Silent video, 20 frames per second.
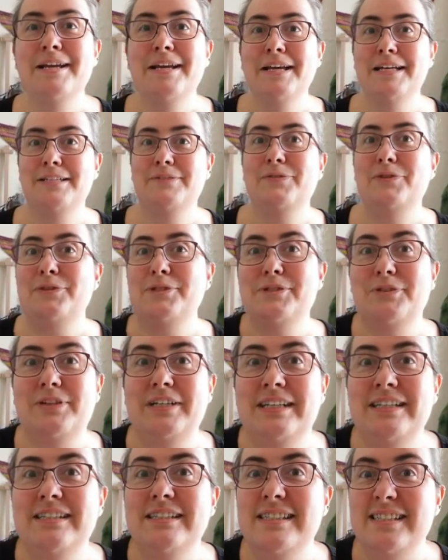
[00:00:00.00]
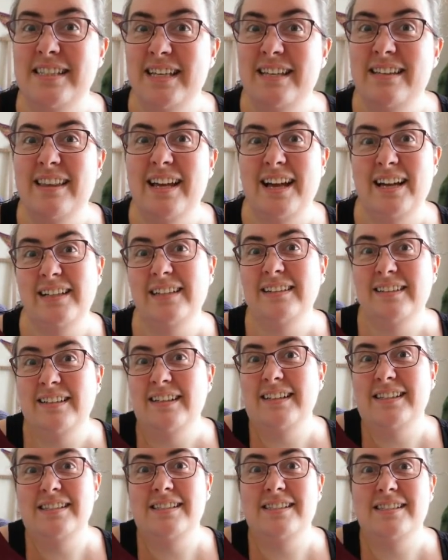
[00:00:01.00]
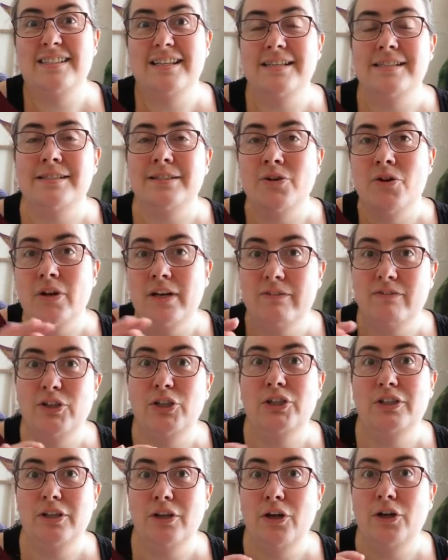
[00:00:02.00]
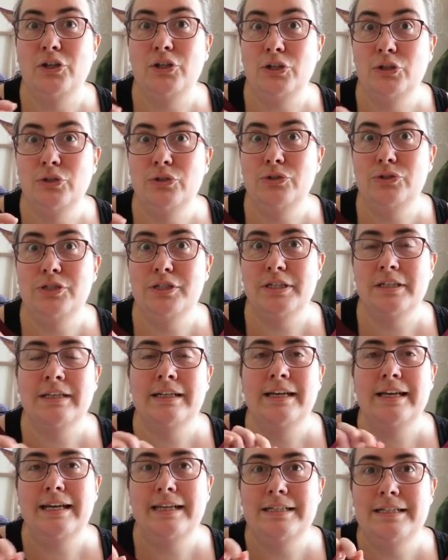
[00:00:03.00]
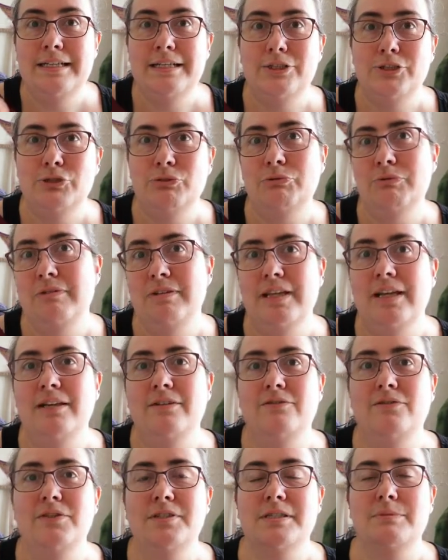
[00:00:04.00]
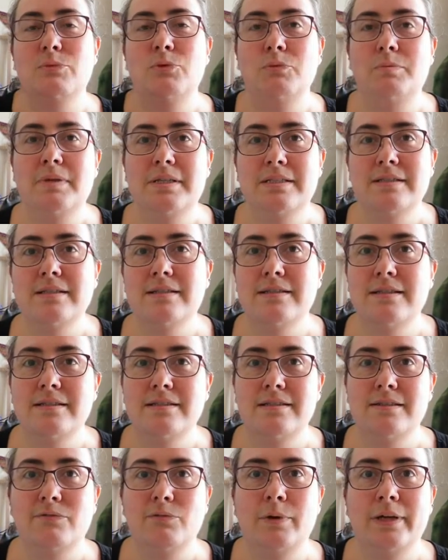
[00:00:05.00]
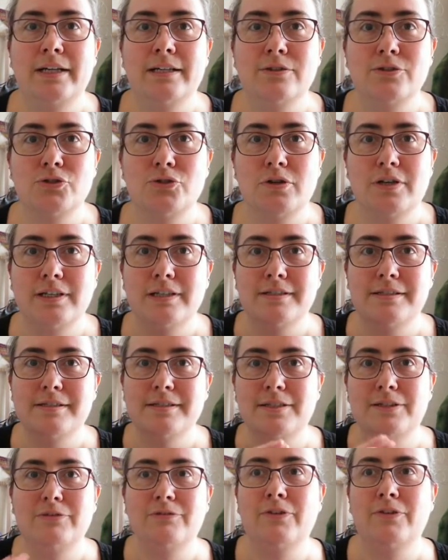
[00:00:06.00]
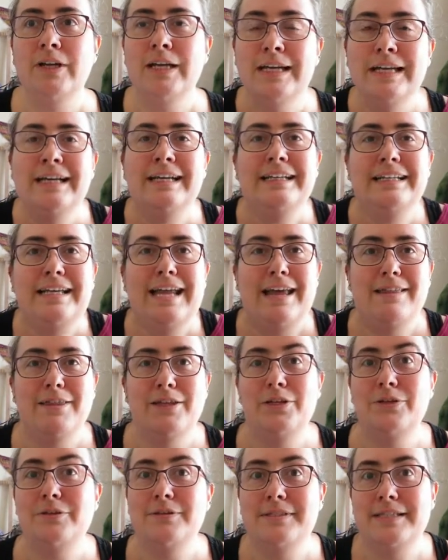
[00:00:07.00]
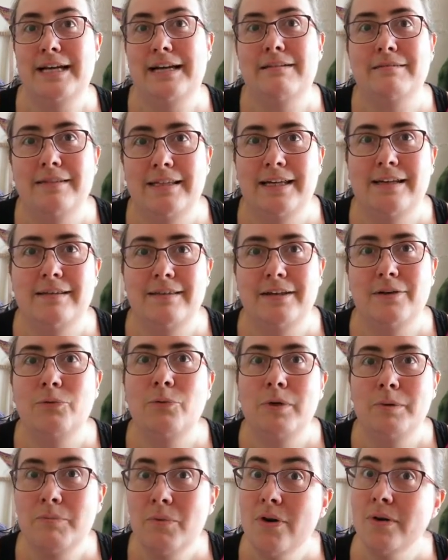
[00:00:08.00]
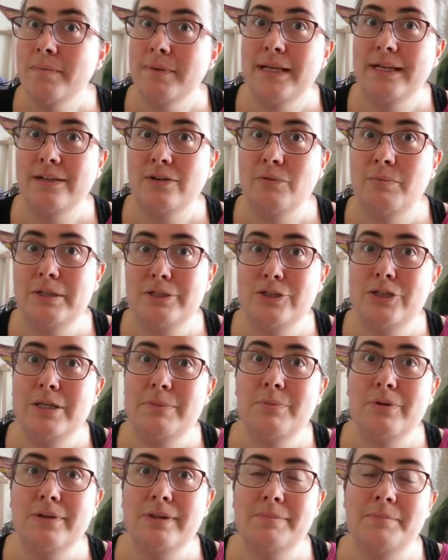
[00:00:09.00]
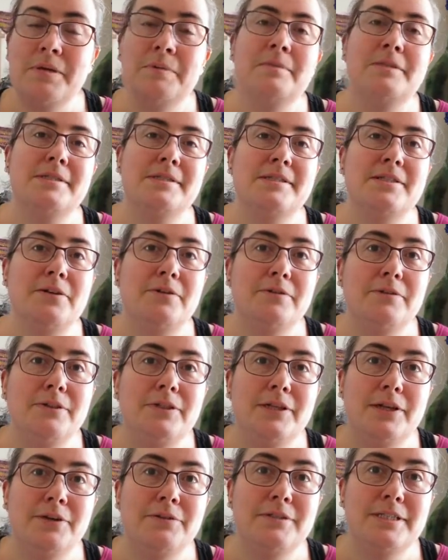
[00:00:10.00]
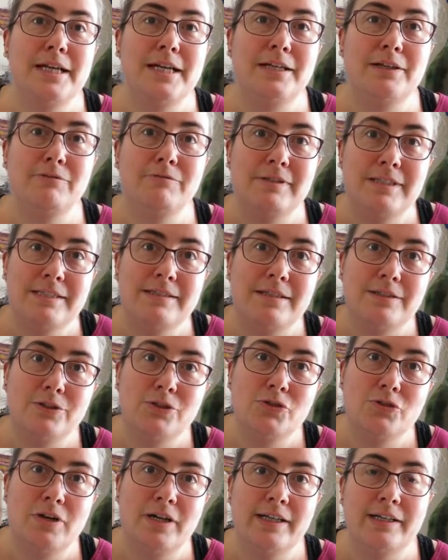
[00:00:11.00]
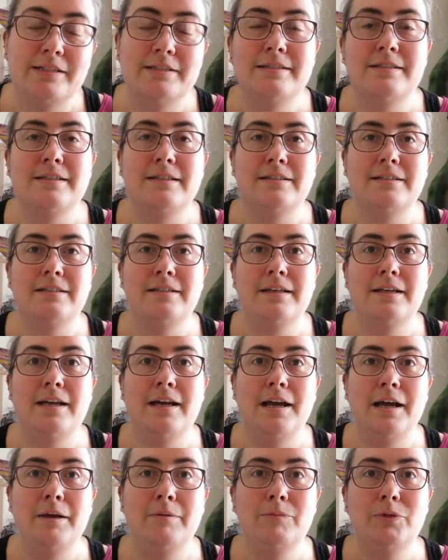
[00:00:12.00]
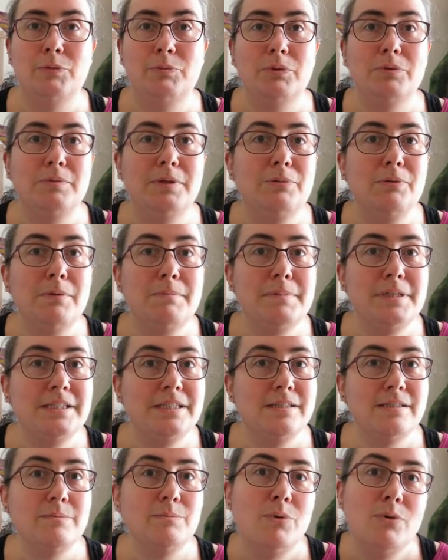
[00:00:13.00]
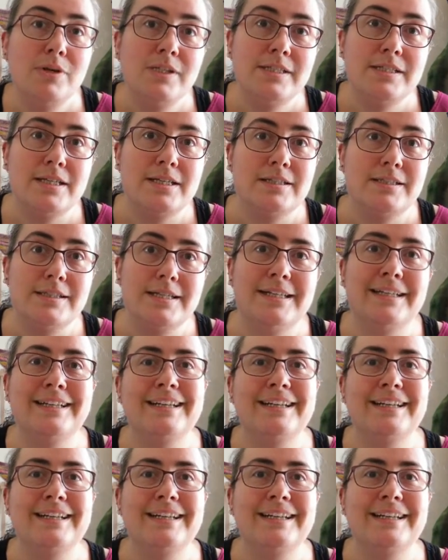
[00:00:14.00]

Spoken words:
As far as I can see, that is kind of a good initial thing for small businesses, if we can try and sort of get the news out there that we might be a little bit cheaper at the moment. So, you know, take a risk and try us, and you probably won't be disappointed.